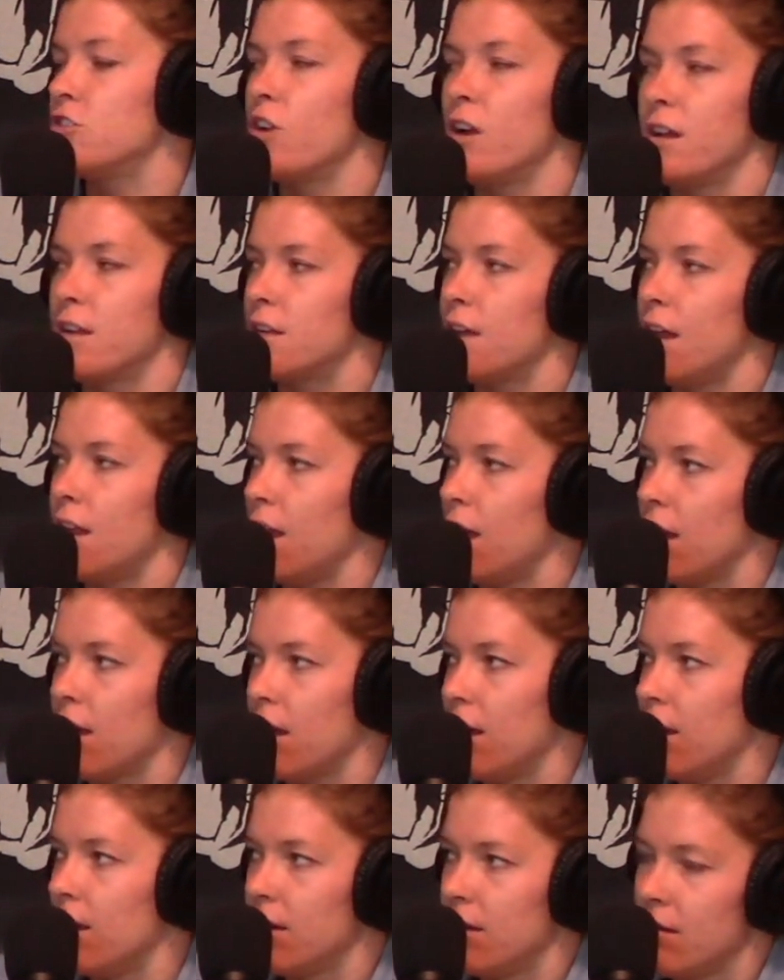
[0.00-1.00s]
trying to say, like,
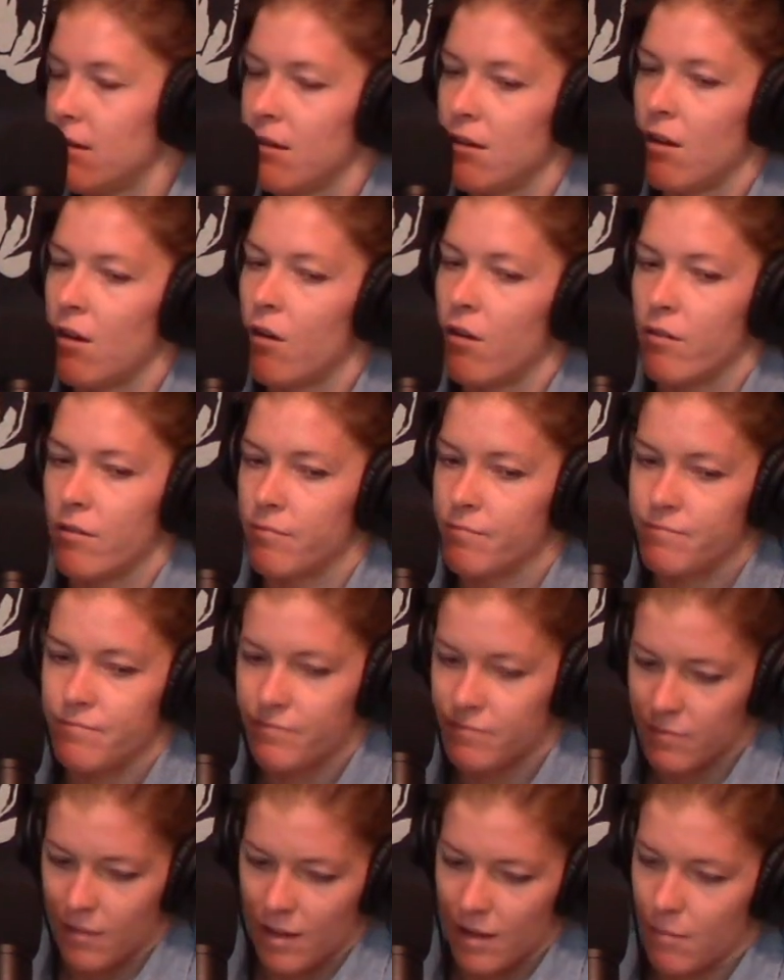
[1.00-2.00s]
oh,
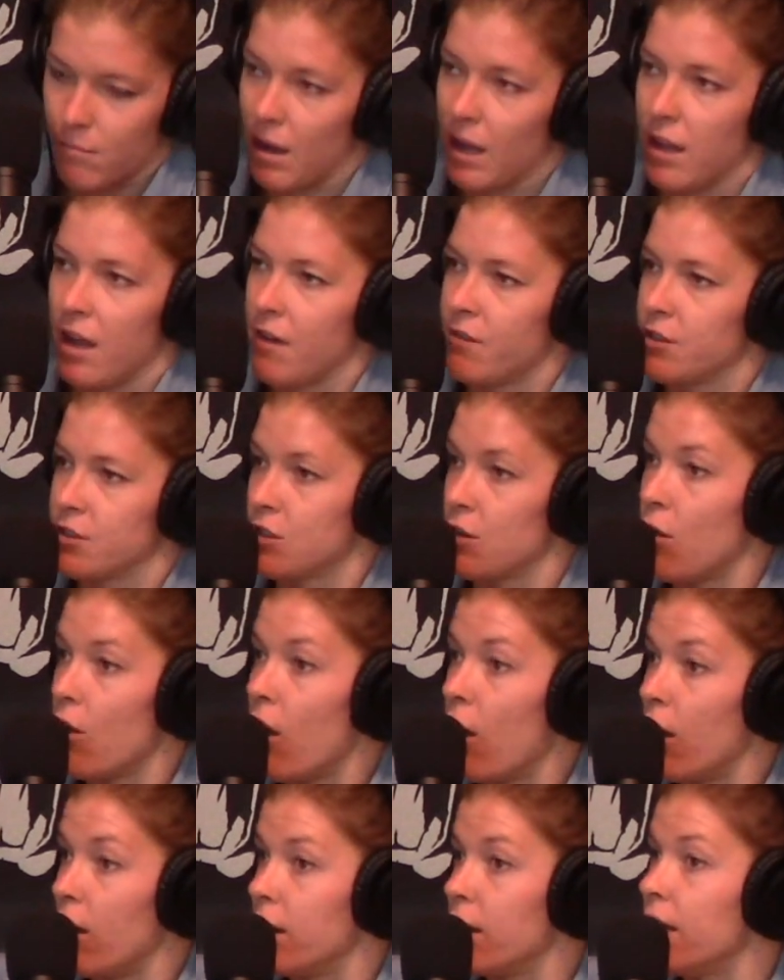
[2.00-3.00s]
my life is so
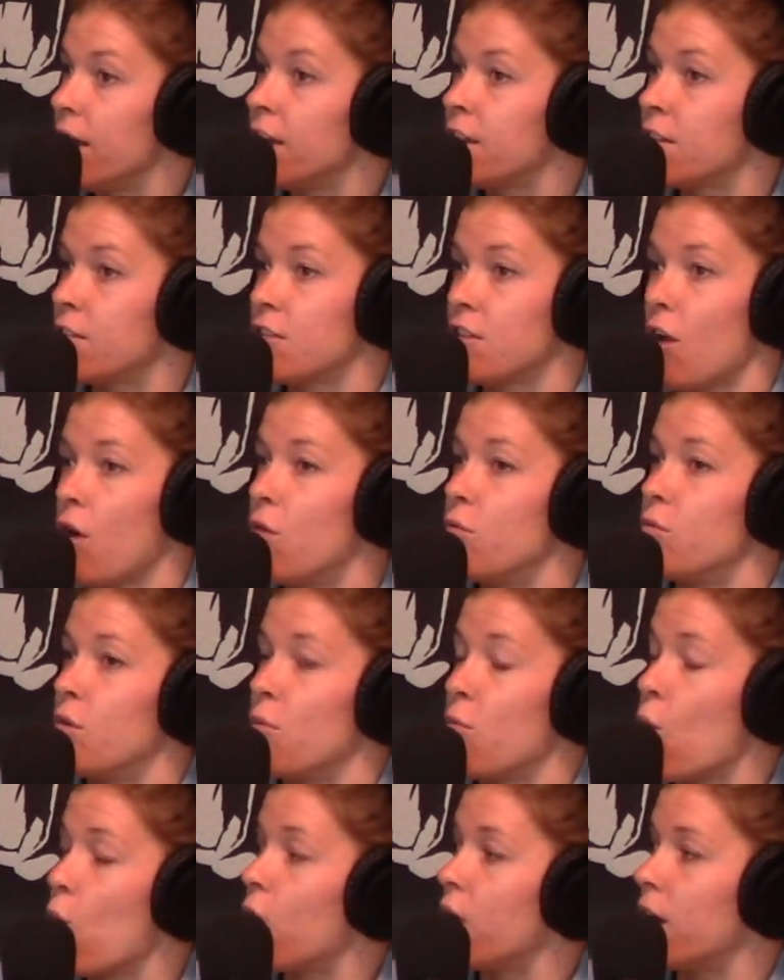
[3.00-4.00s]
hard. It's so
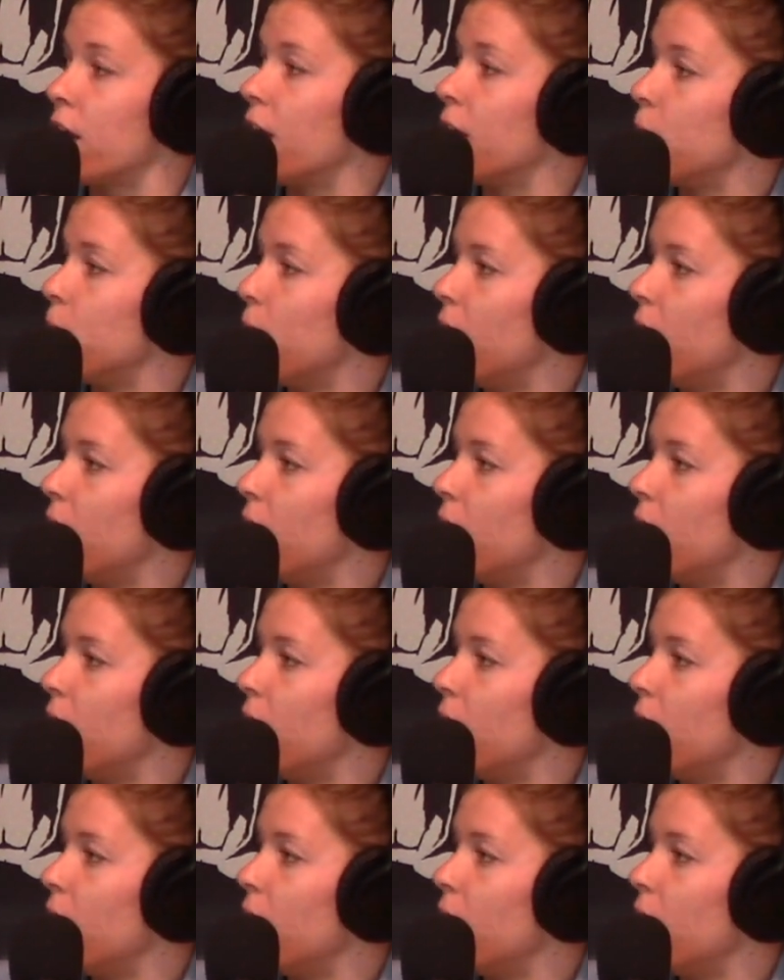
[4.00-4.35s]
rewarding.